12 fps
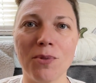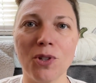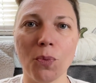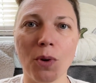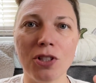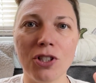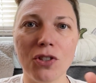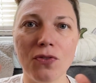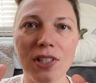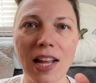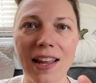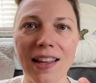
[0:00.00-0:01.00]
So once you've
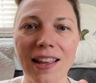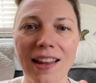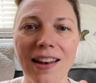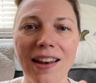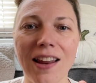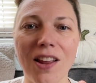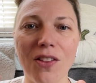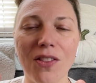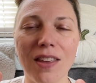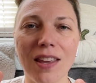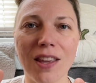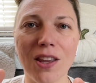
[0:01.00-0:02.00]
taken
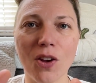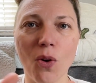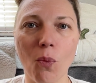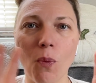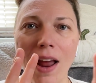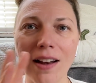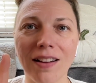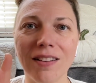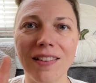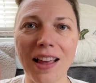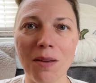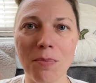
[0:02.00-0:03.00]
the wet
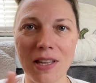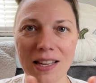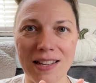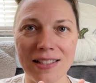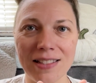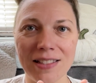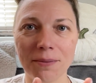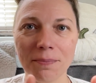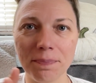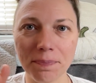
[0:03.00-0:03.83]
clay piece